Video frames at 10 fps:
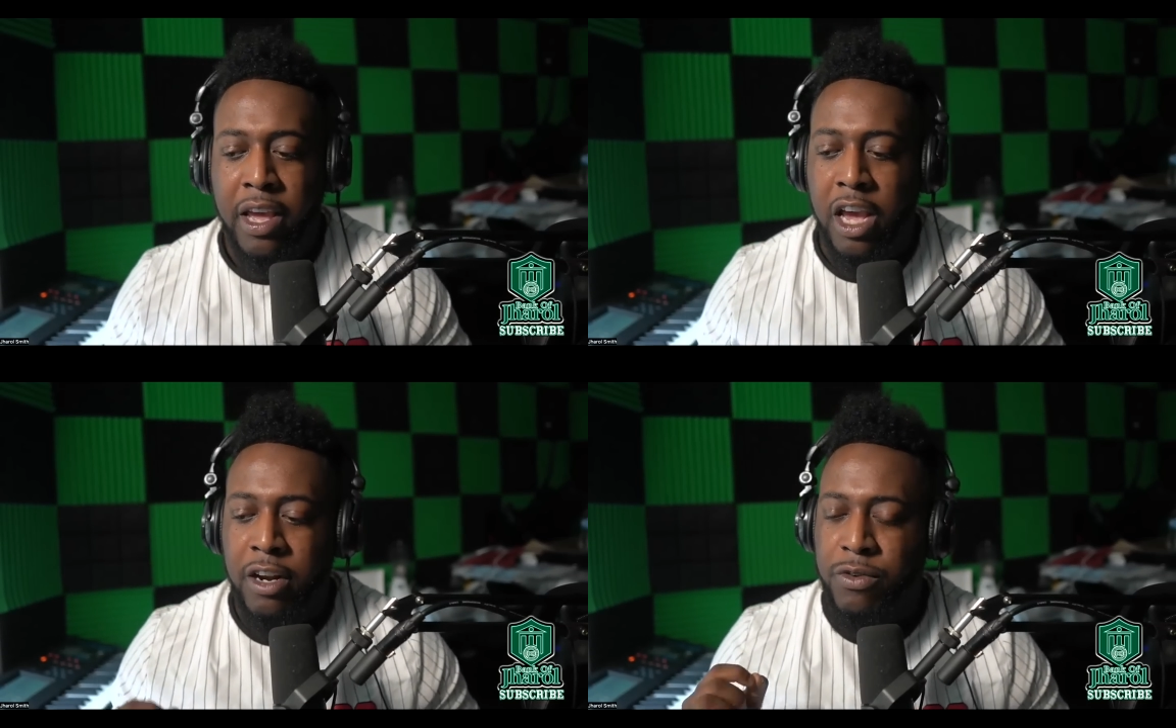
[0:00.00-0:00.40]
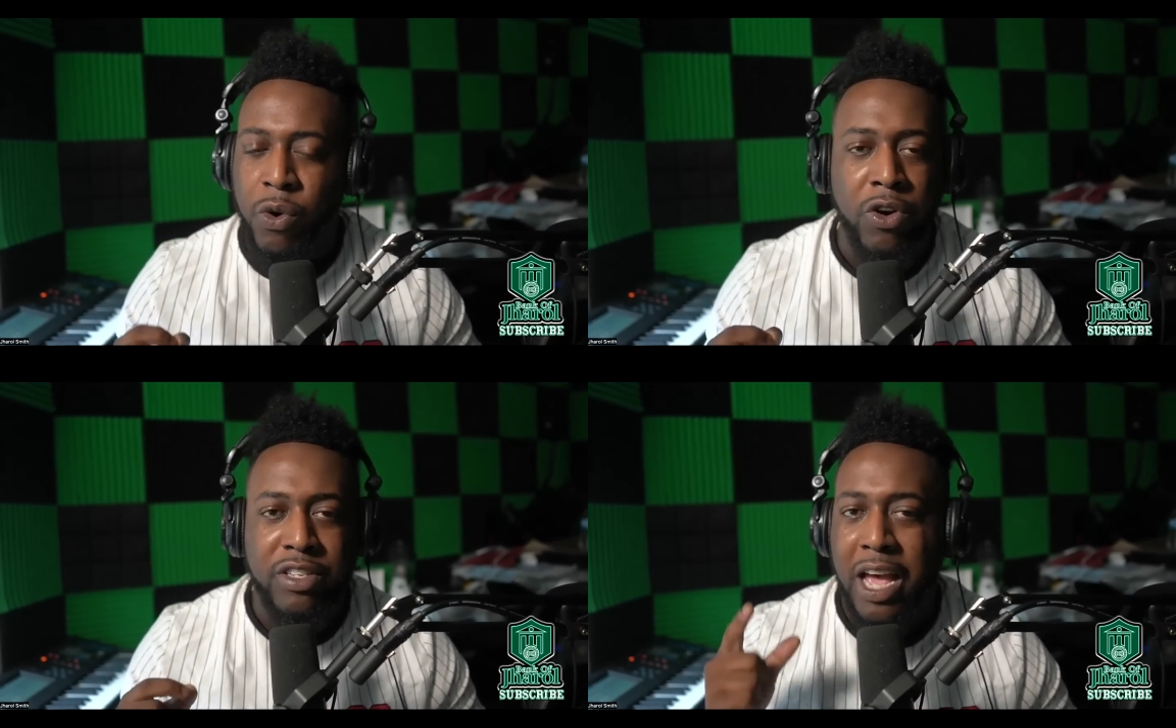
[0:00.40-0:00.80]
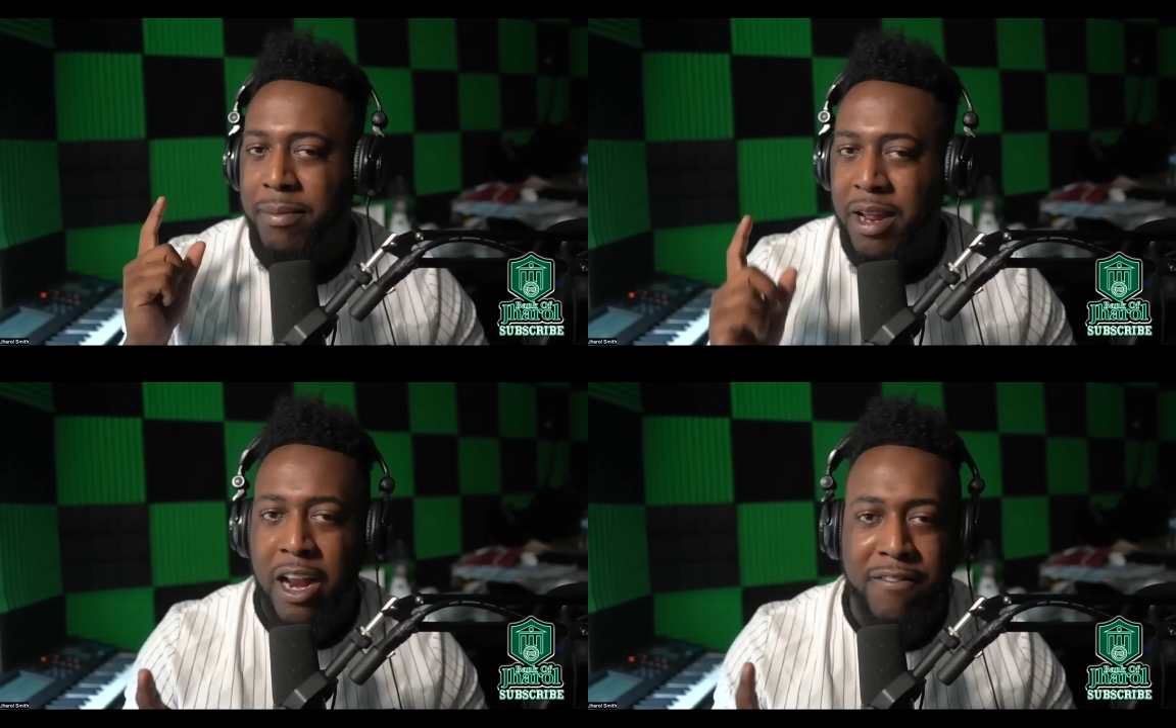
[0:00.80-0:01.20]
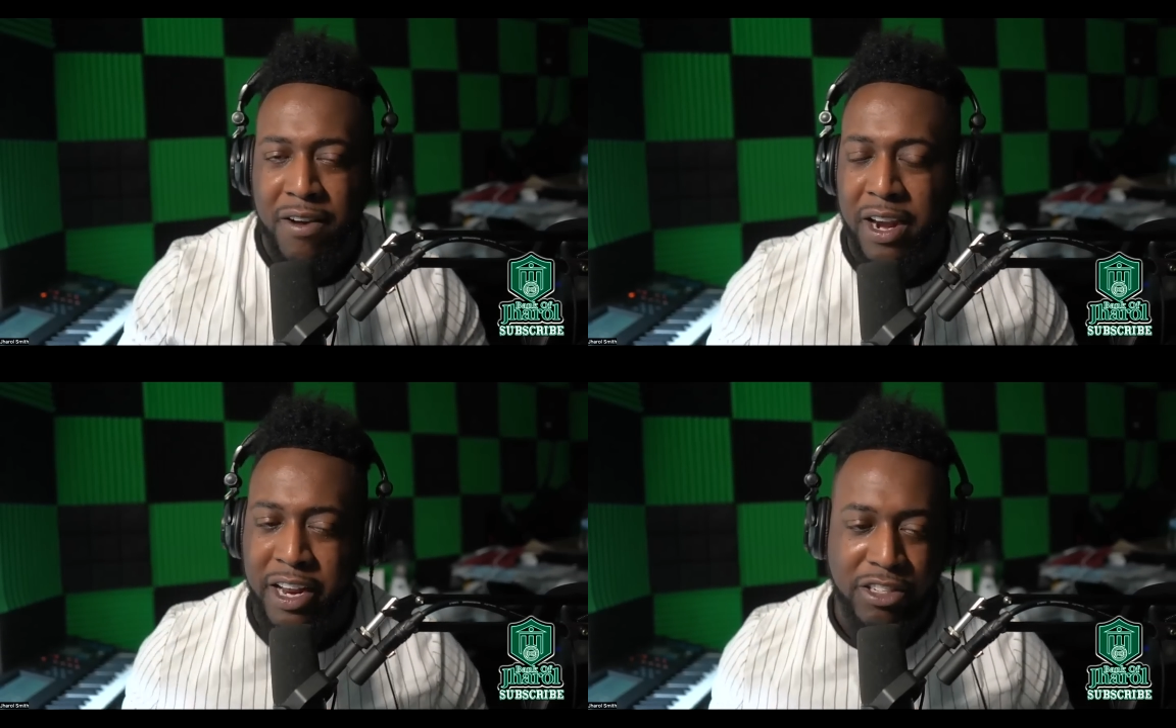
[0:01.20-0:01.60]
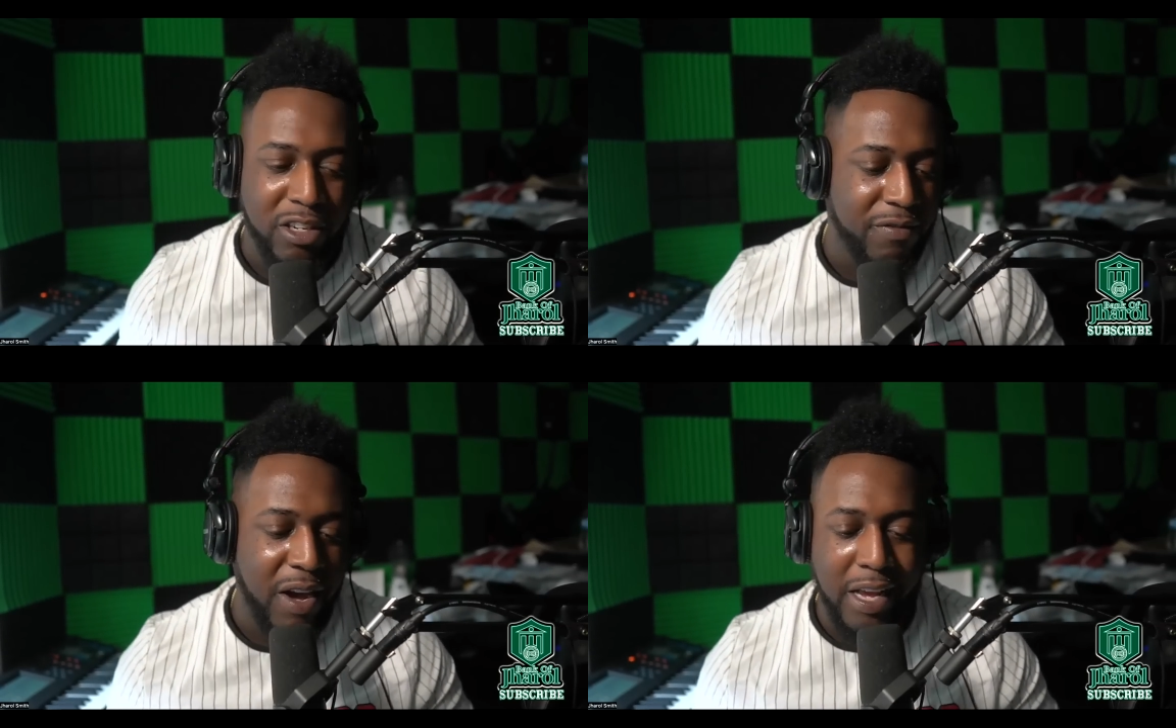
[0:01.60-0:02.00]
And of course, I'm not a
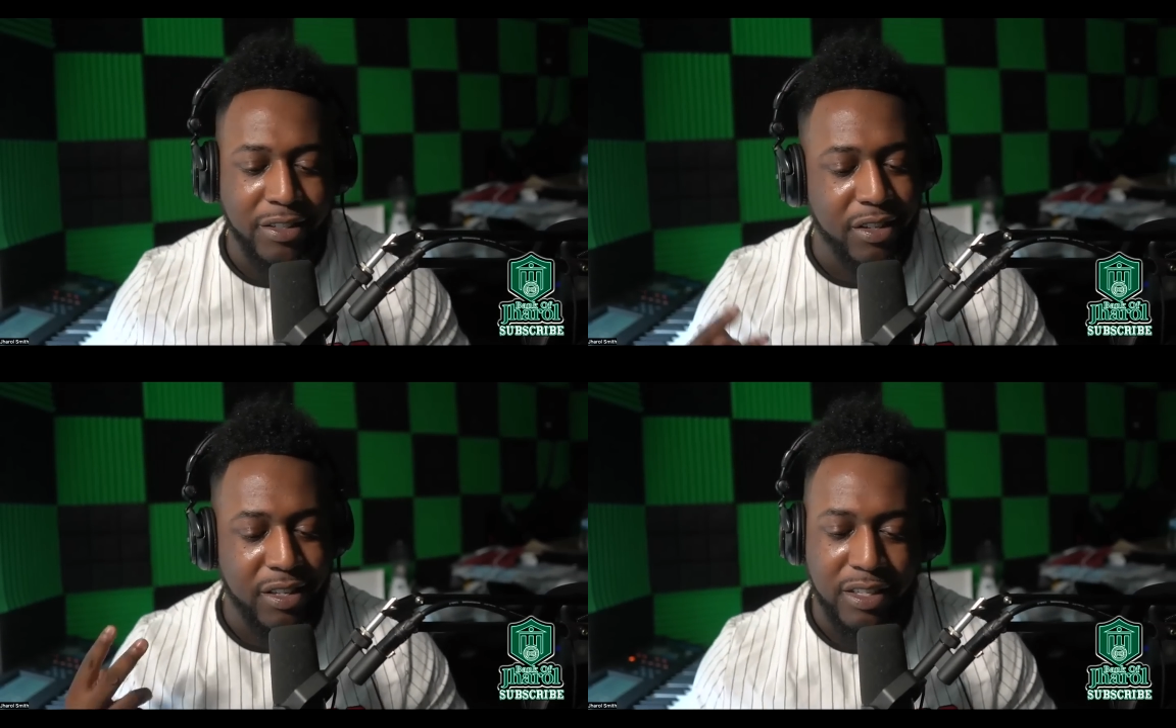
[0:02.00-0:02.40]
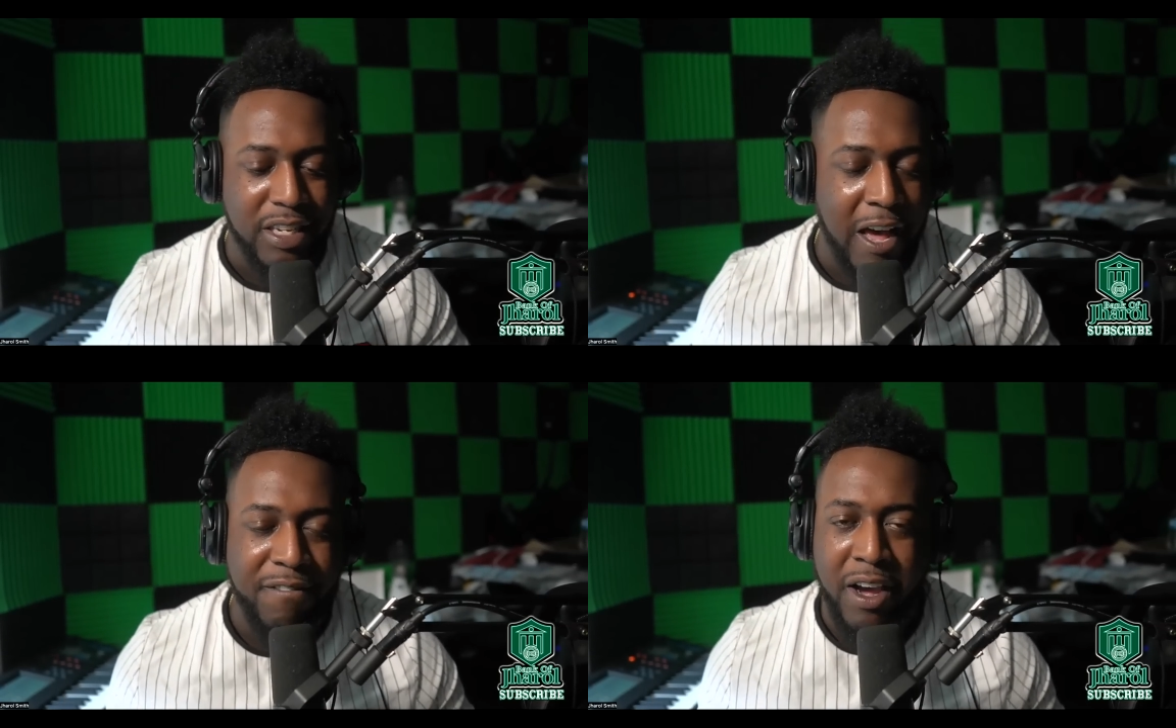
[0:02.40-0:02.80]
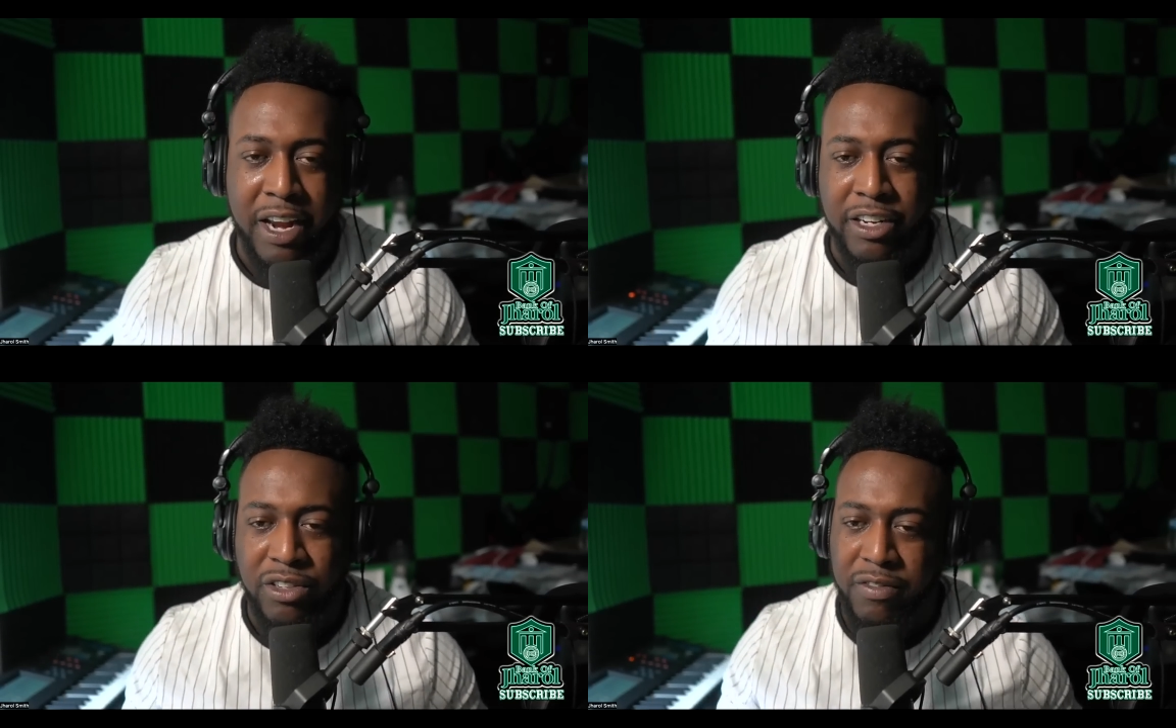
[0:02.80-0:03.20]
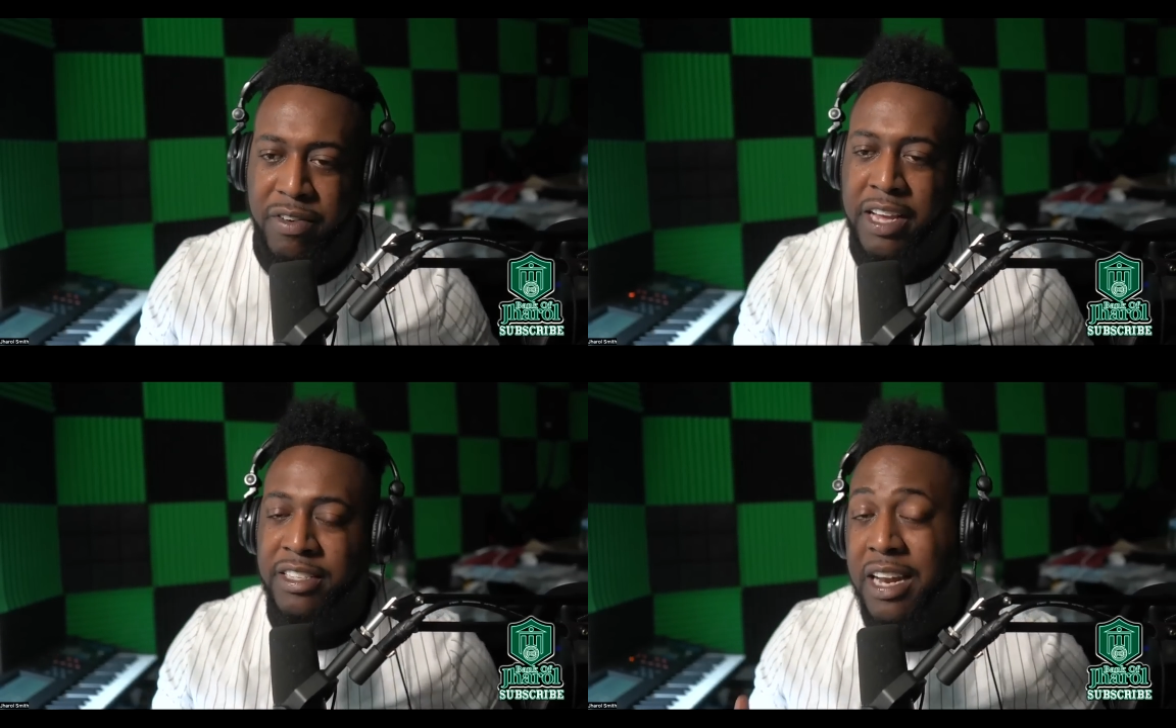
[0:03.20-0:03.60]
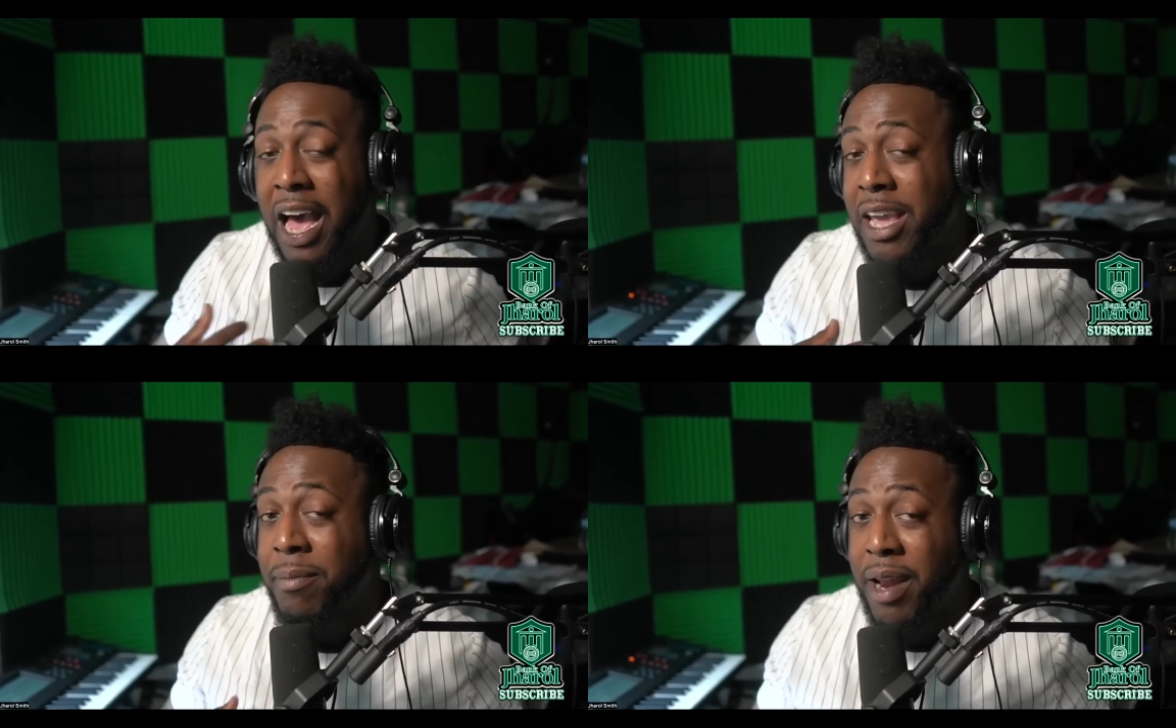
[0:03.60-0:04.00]
financial advisor. This is not financial advice, and
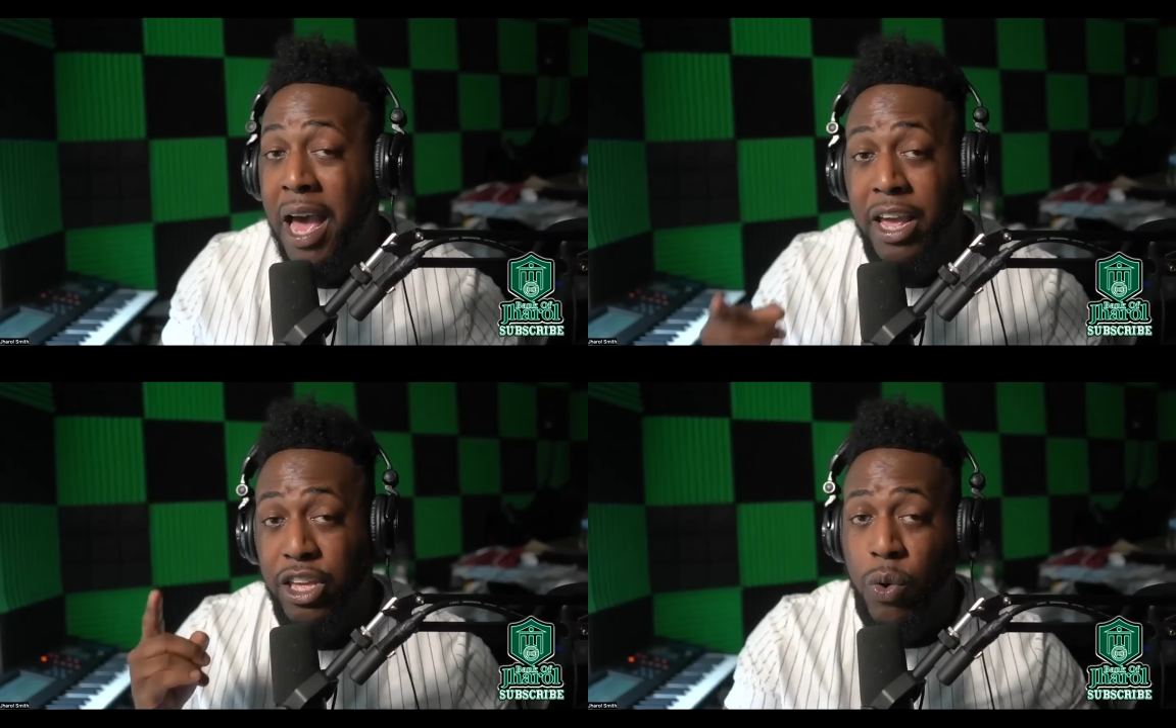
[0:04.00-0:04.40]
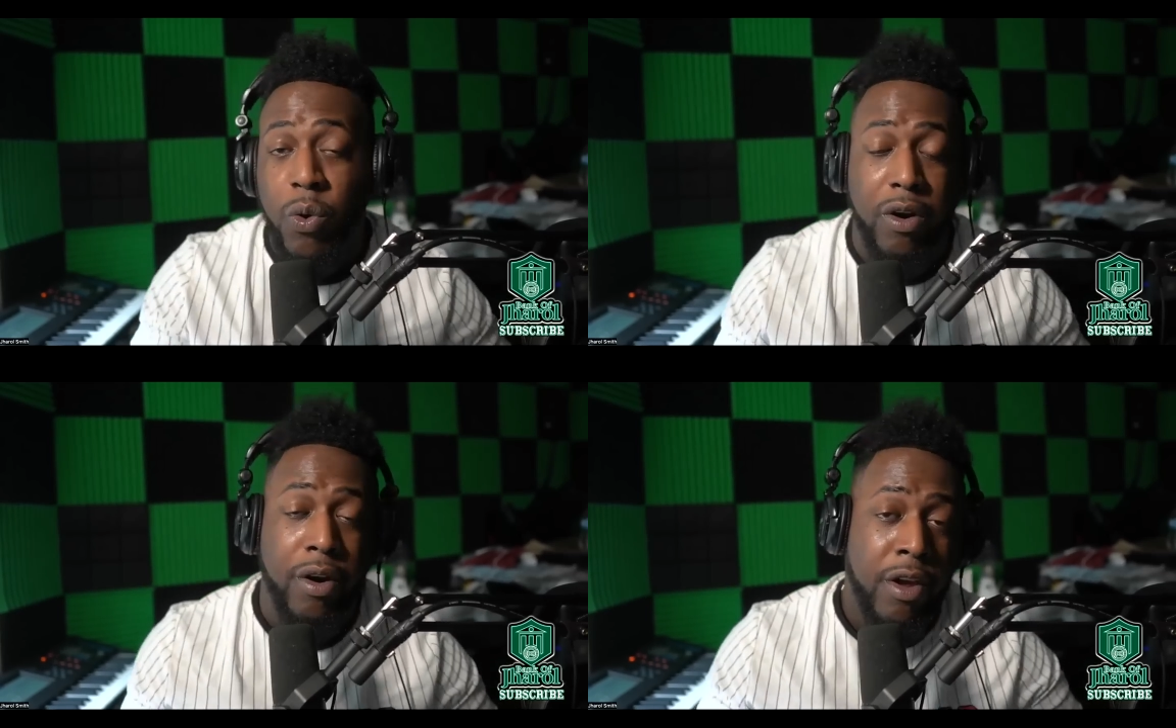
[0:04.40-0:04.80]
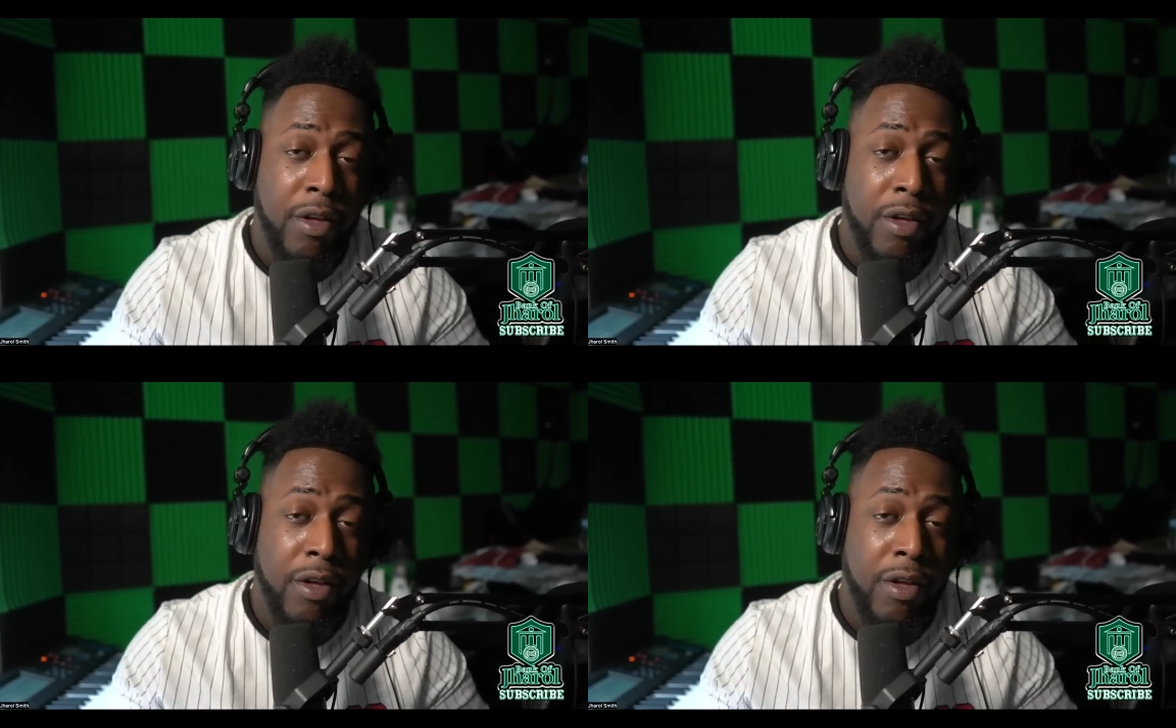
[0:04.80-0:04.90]
I am not your